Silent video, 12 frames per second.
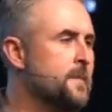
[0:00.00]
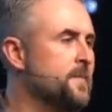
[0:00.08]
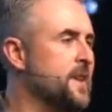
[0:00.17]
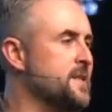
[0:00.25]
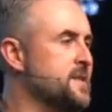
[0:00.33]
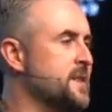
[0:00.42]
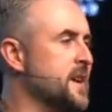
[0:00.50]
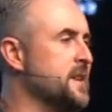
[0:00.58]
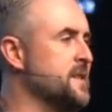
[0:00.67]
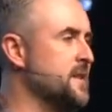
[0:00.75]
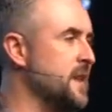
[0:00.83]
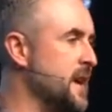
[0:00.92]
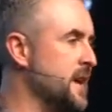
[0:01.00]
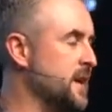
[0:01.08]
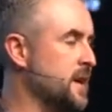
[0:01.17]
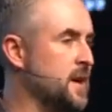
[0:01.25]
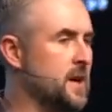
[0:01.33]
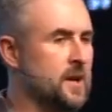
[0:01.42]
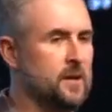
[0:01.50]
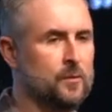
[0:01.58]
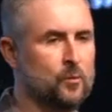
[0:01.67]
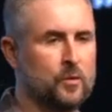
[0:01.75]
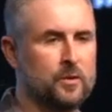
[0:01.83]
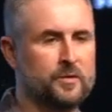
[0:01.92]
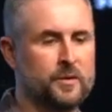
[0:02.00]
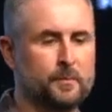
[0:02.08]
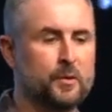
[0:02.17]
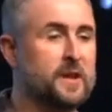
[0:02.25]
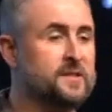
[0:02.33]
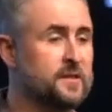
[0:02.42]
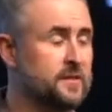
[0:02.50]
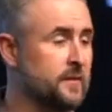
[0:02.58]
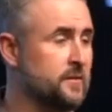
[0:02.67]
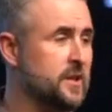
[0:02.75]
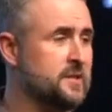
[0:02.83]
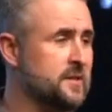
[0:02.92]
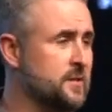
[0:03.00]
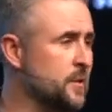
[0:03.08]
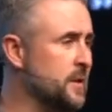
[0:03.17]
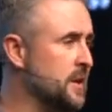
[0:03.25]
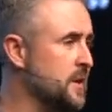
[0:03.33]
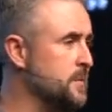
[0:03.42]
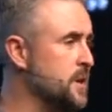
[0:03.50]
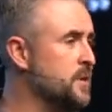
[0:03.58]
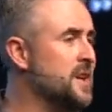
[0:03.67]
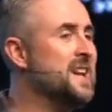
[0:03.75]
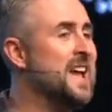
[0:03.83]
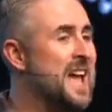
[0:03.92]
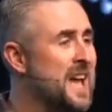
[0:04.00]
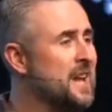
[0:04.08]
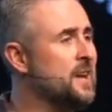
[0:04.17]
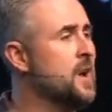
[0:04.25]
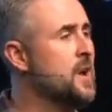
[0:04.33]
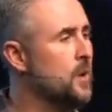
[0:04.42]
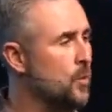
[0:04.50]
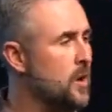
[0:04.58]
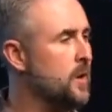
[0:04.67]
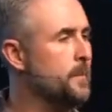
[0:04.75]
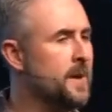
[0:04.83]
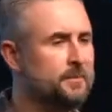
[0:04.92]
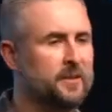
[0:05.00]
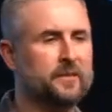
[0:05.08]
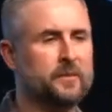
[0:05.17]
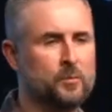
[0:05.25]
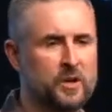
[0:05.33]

that's things like the presence of Jesus during communion and water baptism.